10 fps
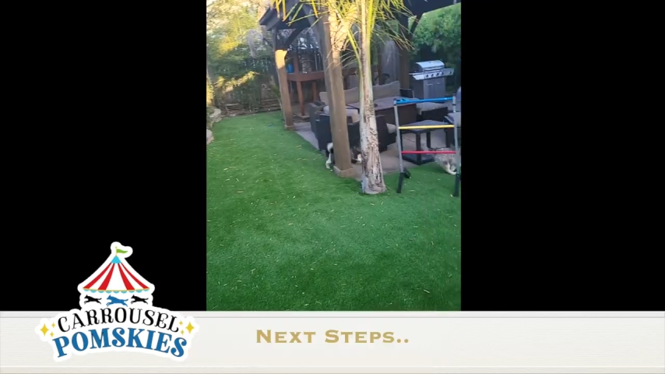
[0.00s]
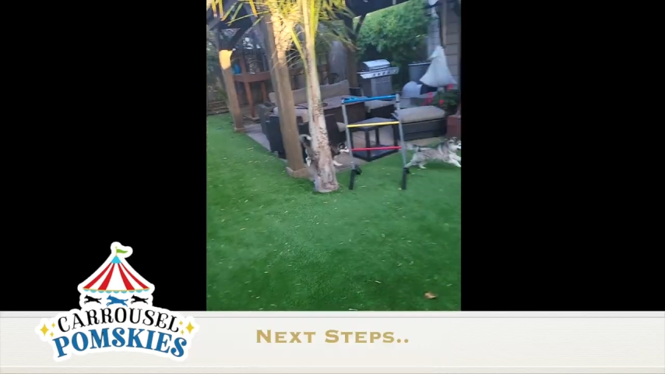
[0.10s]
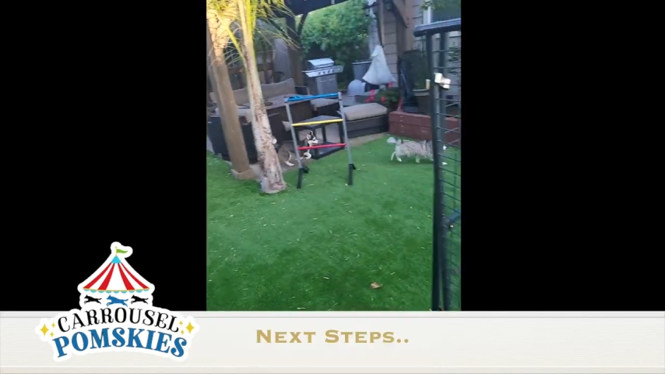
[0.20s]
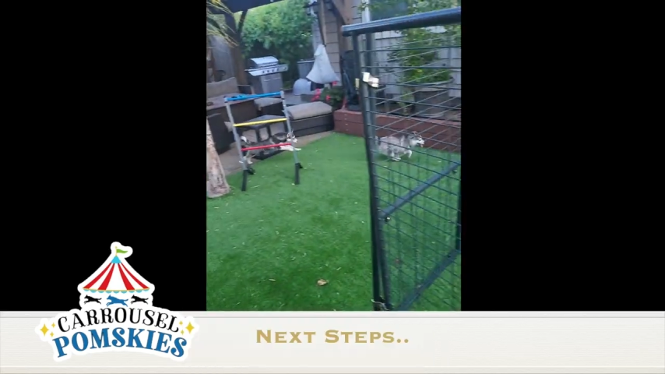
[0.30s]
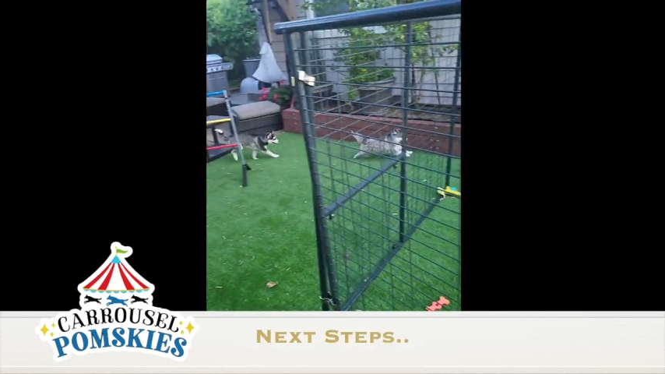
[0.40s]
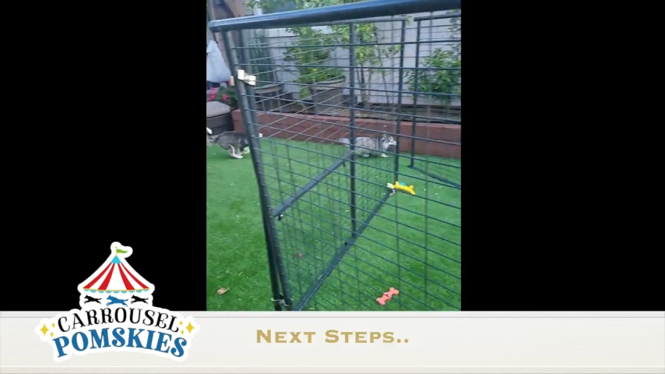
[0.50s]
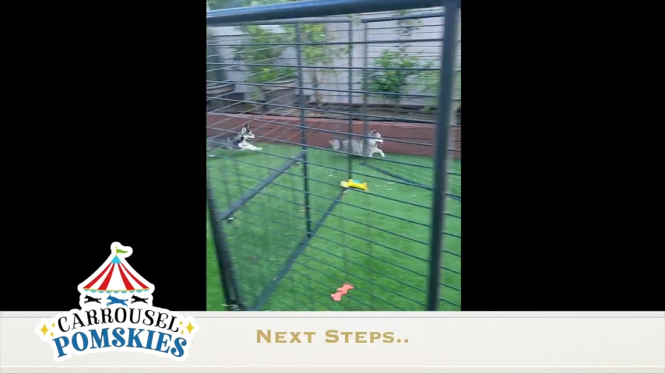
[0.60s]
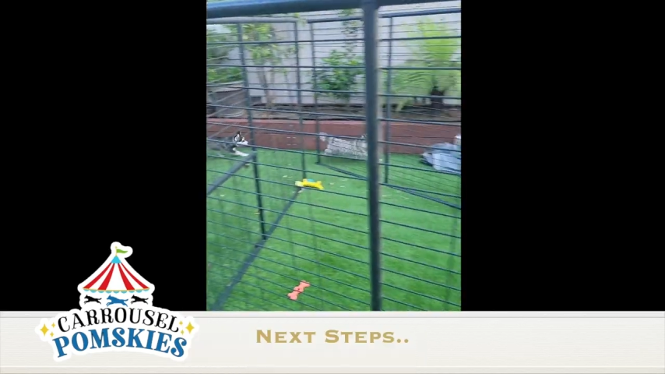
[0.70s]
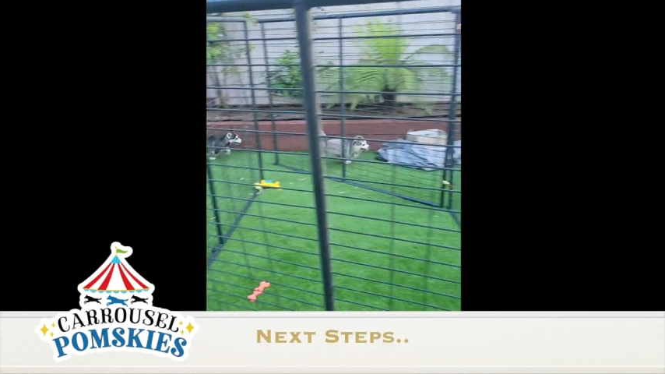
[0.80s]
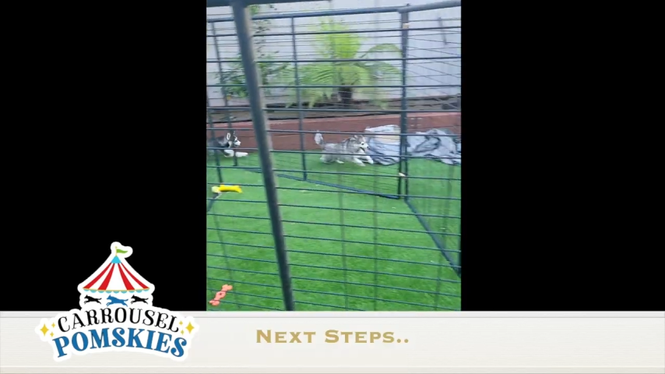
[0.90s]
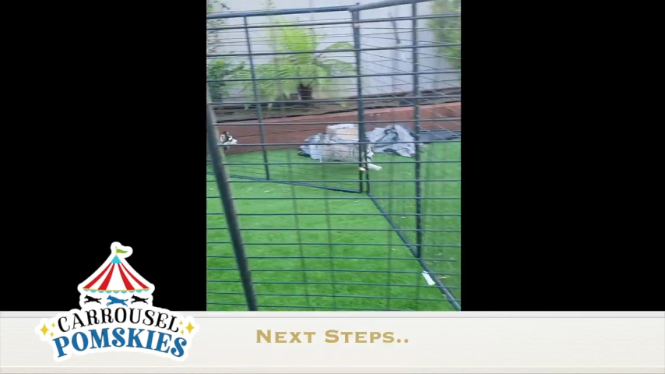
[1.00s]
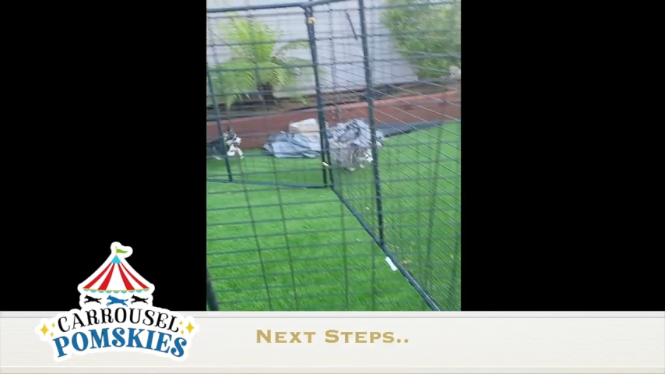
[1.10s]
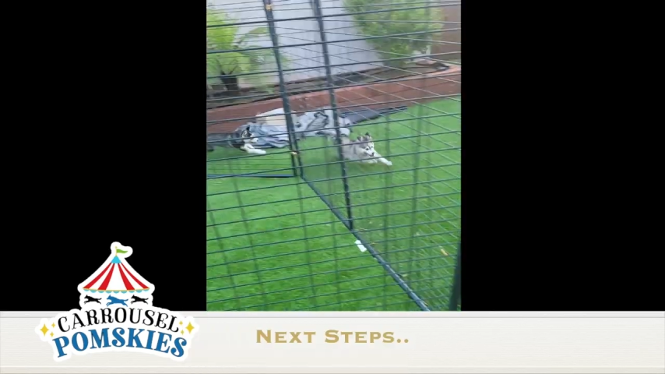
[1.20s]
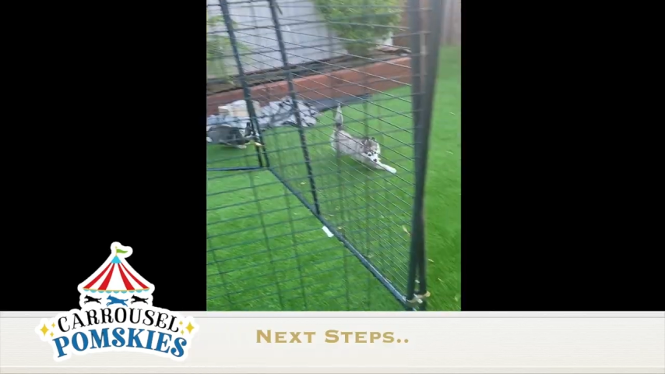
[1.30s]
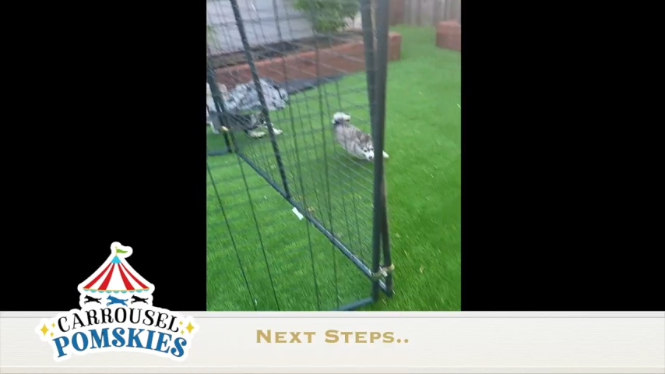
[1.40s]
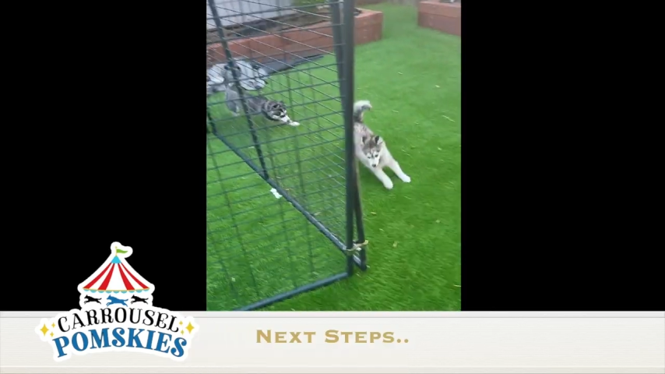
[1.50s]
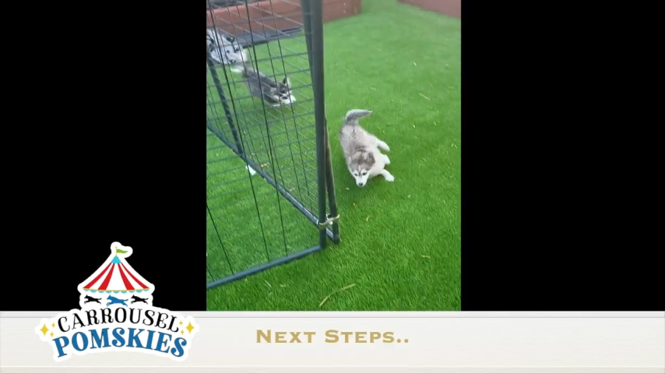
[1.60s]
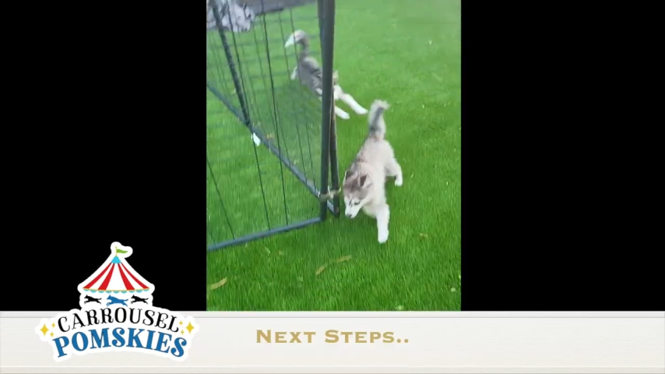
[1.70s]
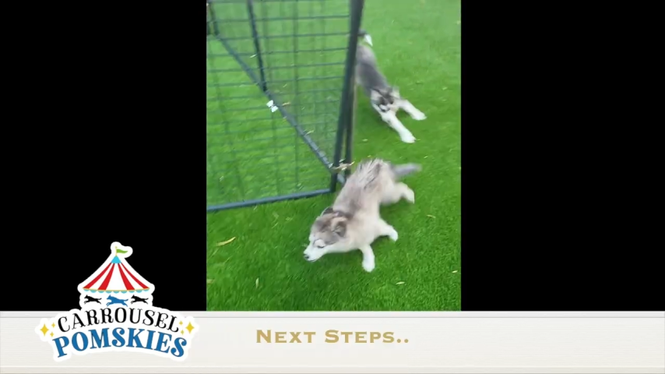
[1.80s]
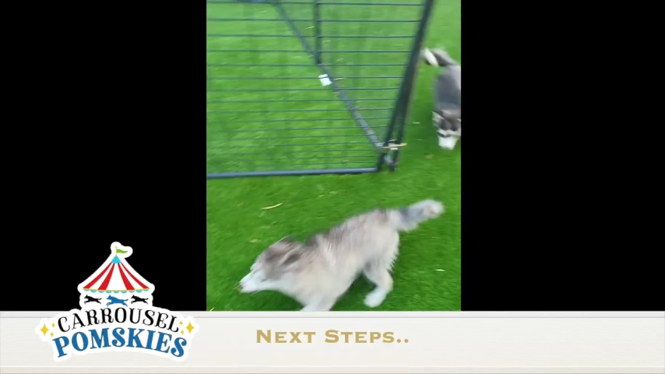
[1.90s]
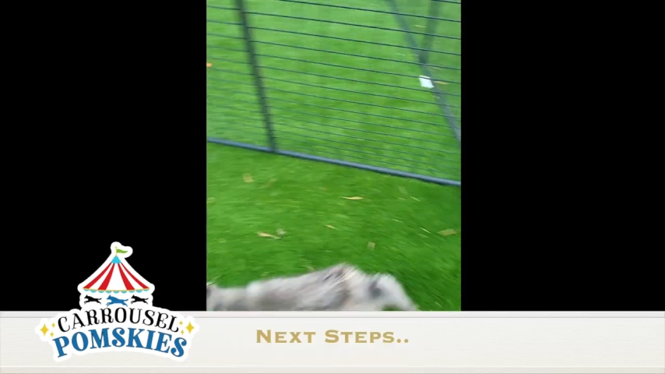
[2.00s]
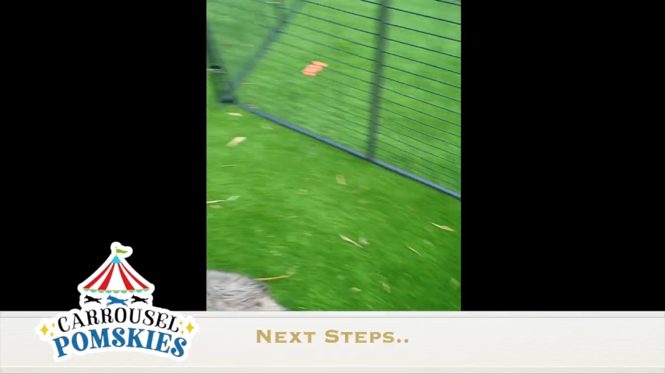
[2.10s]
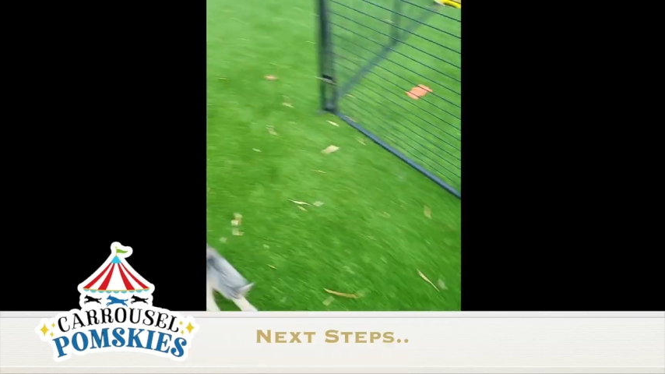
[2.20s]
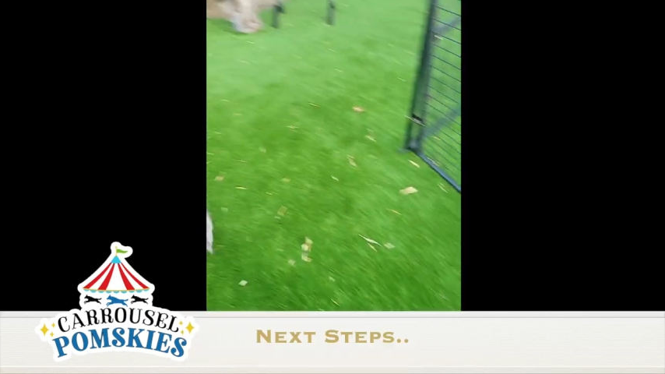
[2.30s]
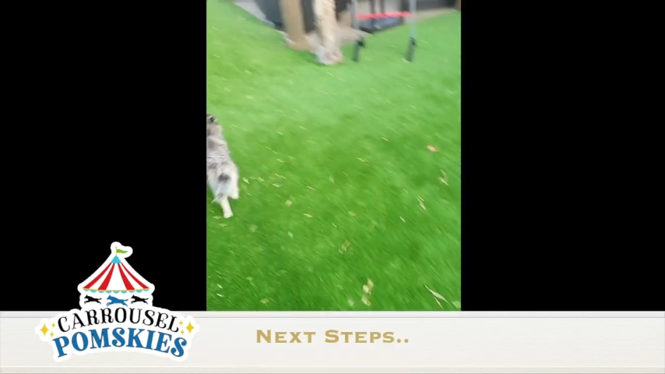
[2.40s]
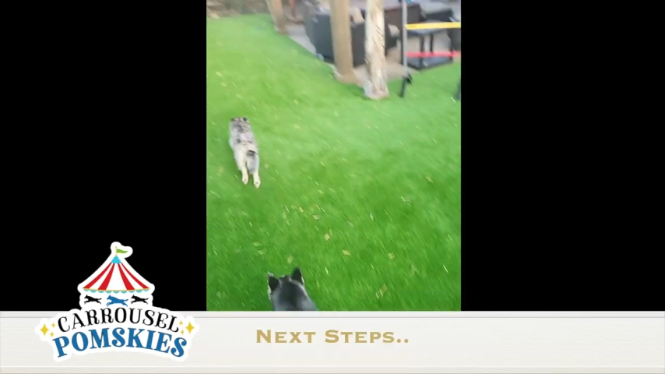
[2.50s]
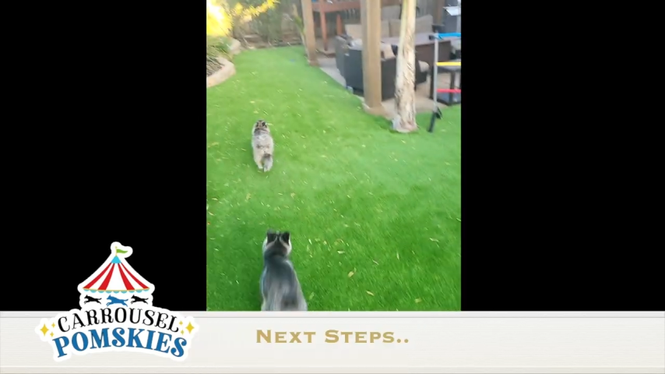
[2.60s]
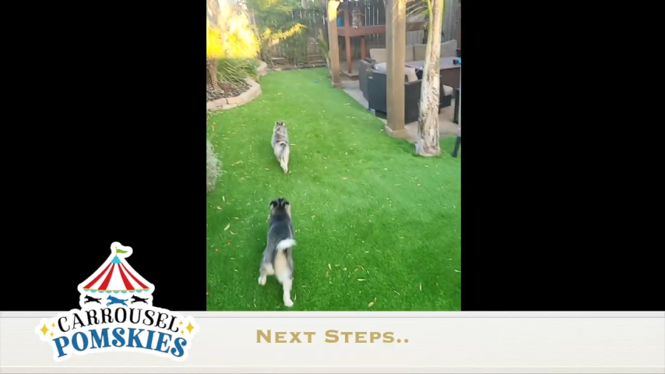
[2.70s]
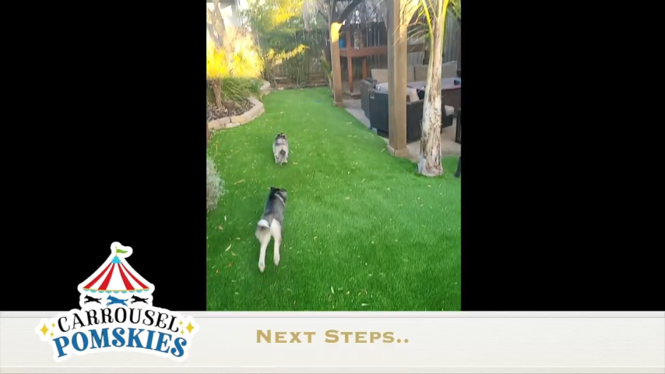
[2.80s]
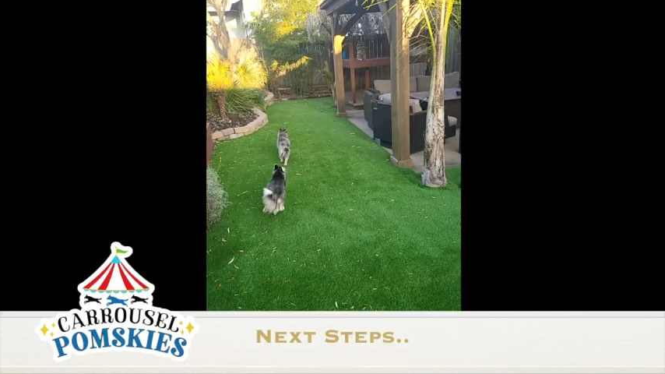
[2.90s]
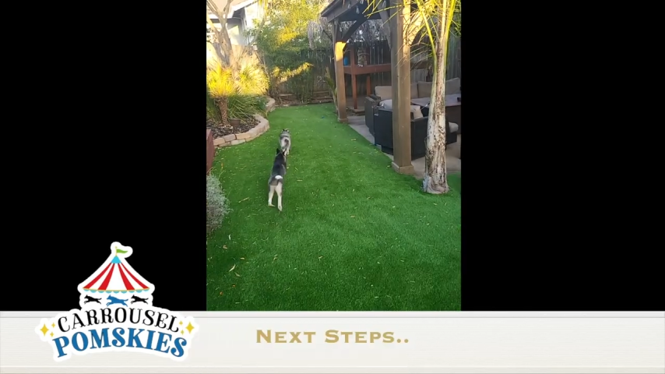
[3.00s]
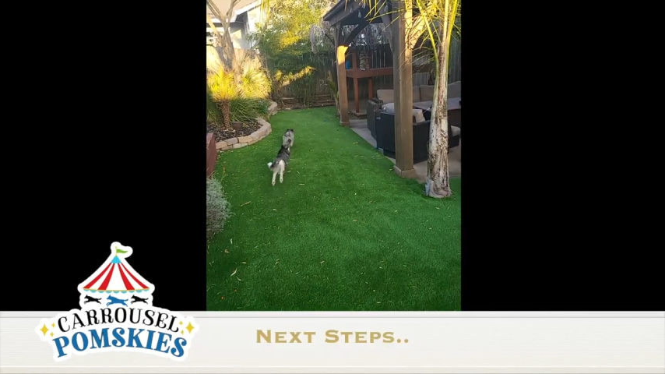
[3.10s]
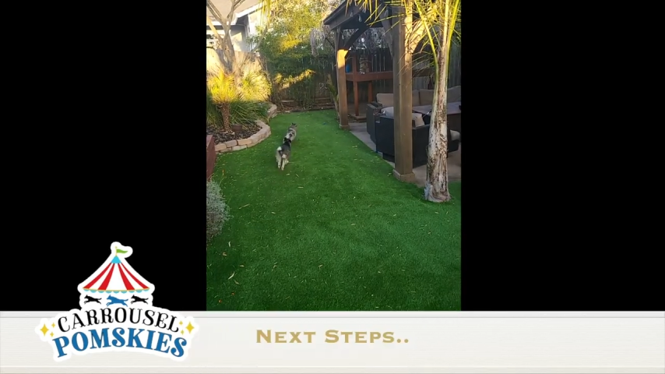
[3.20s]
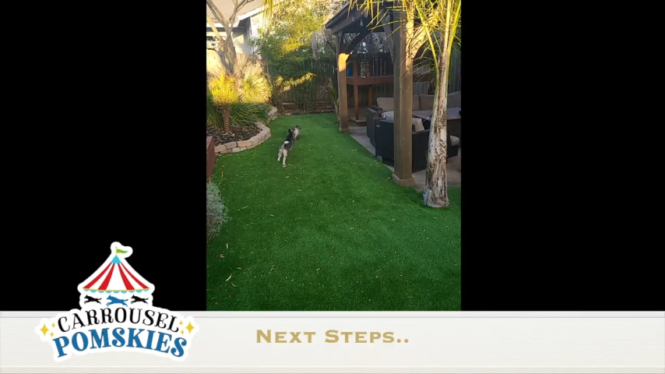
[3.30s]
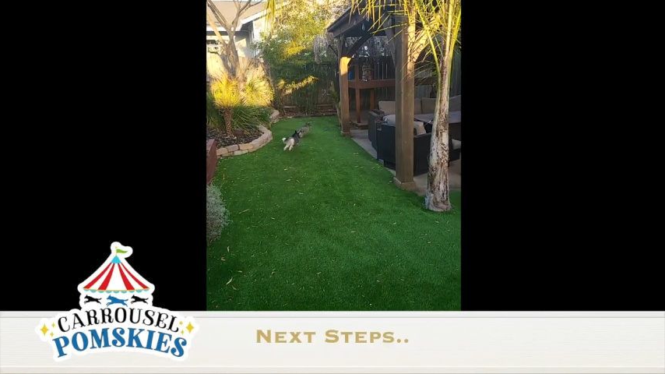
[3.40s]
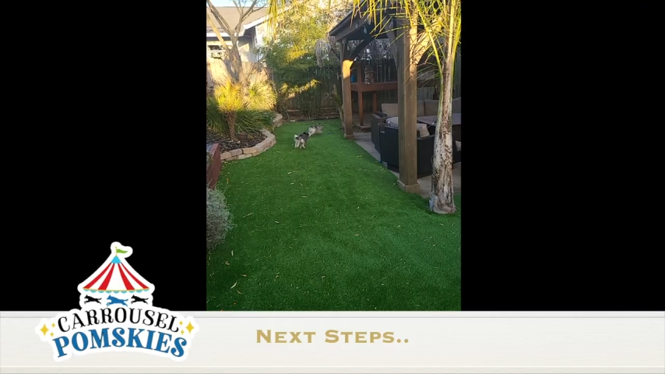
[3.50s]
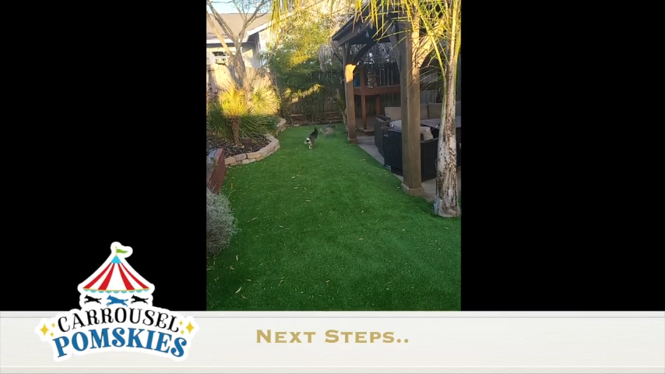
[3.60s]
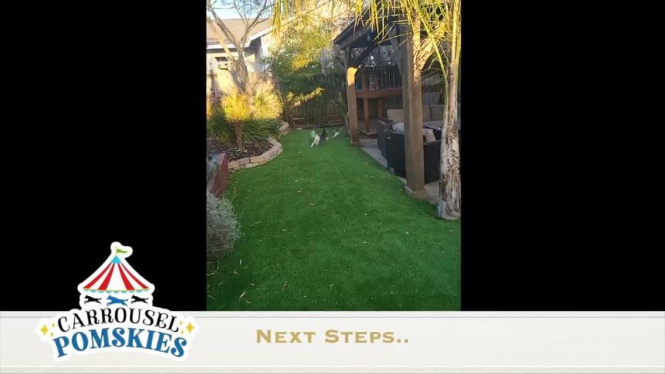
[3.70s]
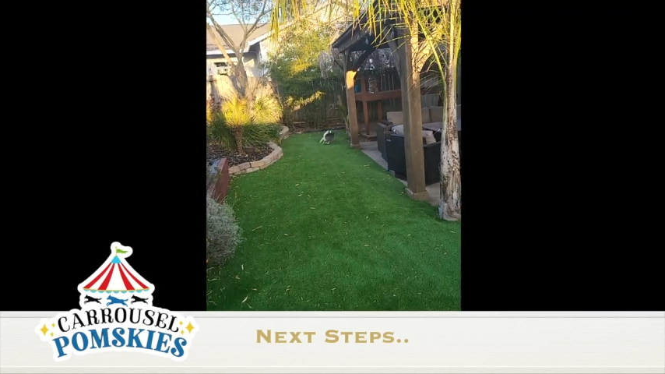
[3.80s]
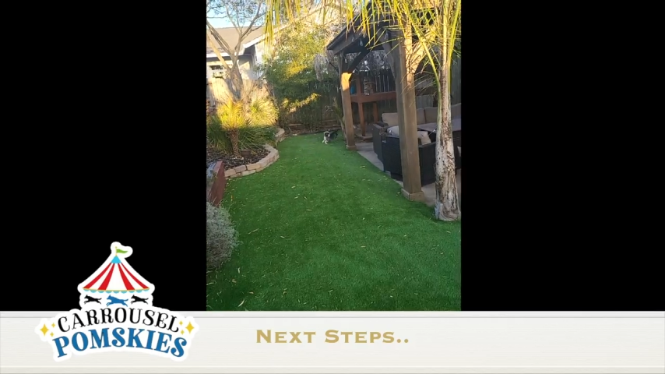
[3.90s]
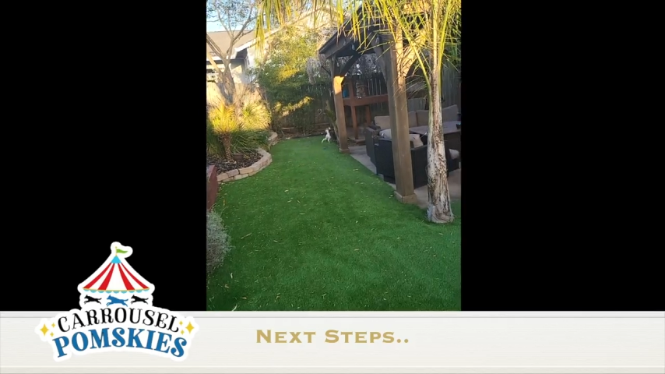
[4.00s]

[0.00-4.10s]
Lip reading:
(no speaker visible)